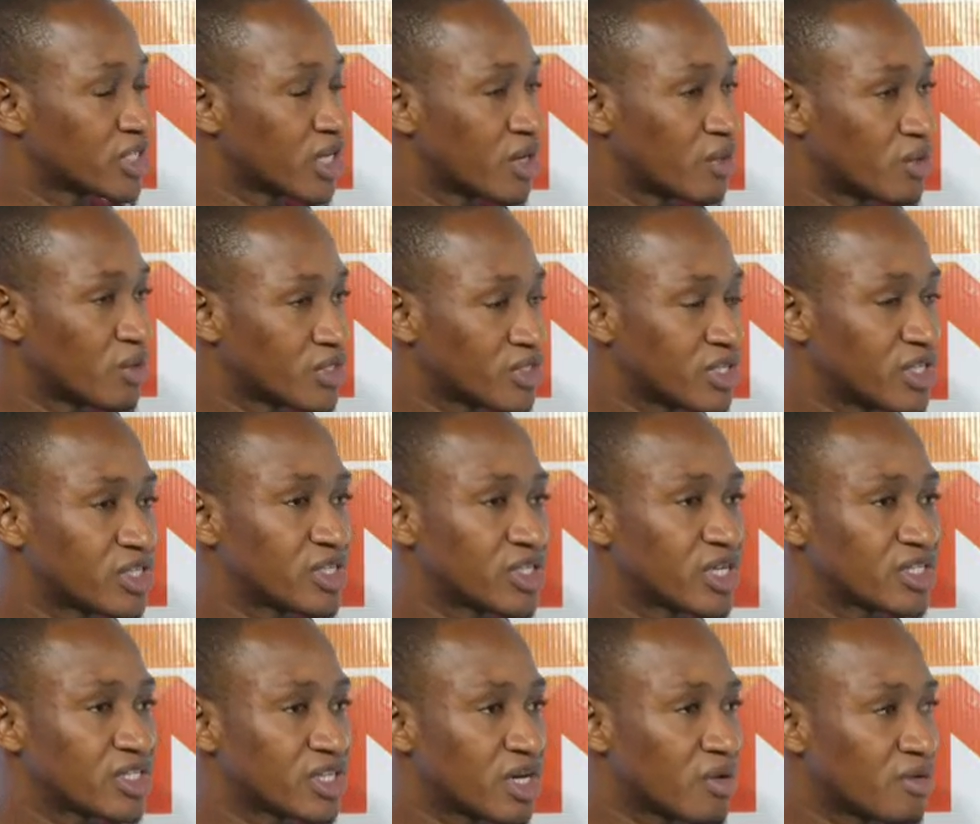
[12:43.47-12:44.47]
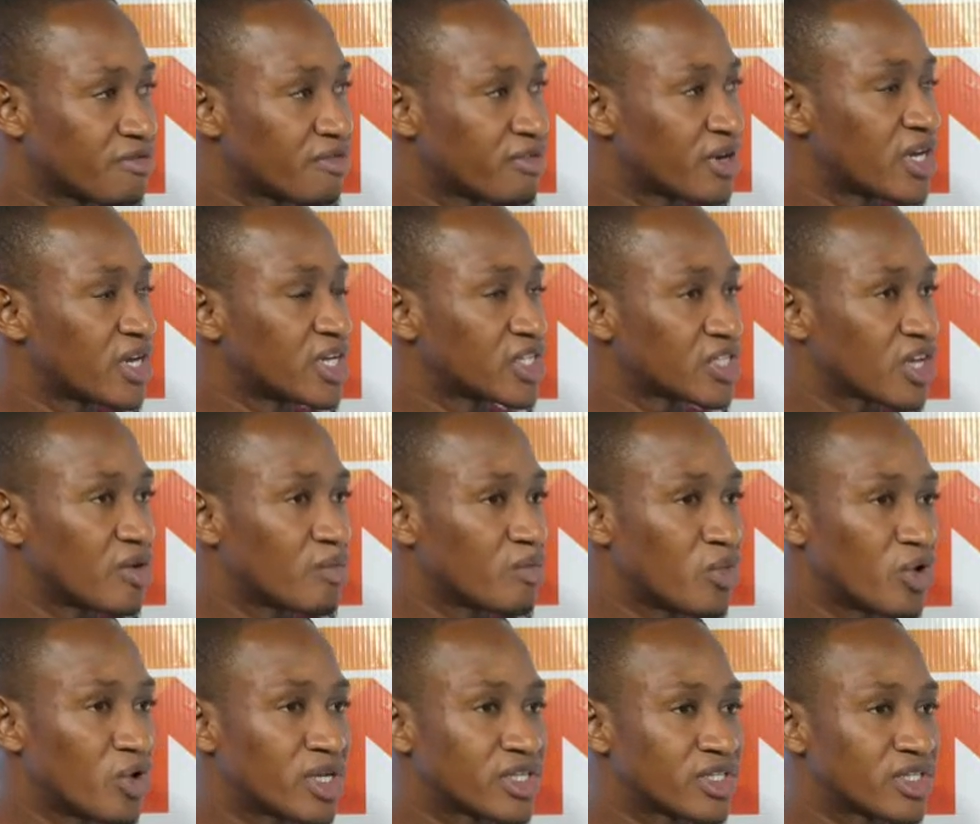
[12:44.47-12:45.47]
our sisters, our fathers and
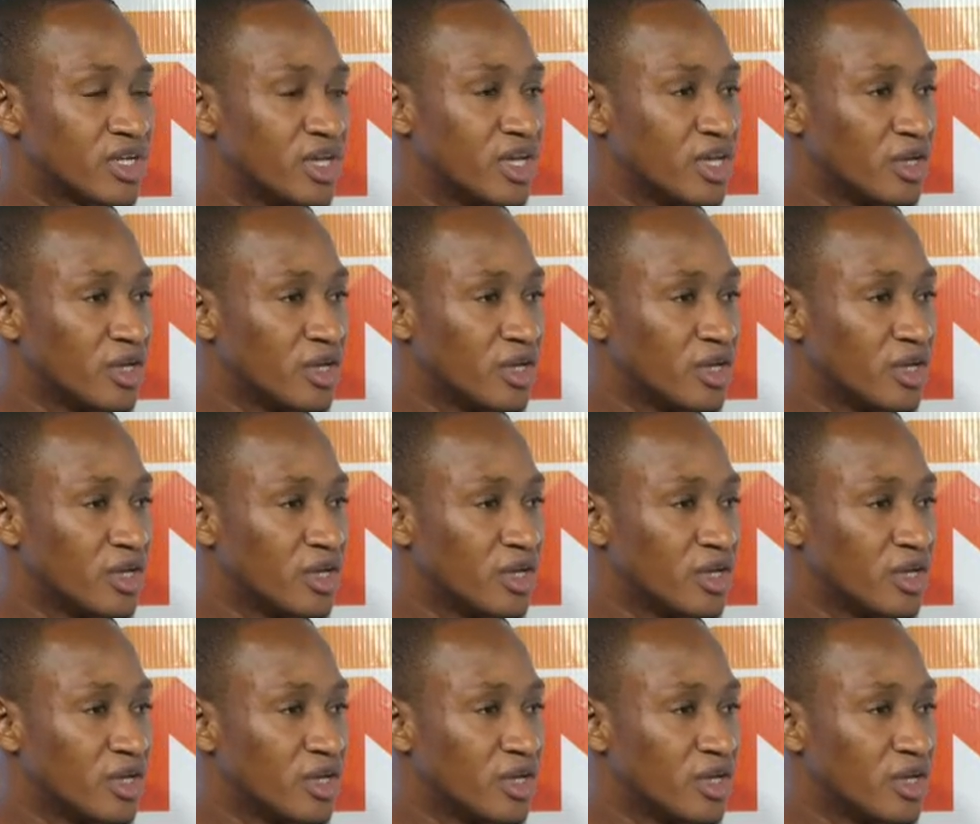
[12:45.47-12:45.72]
mothers,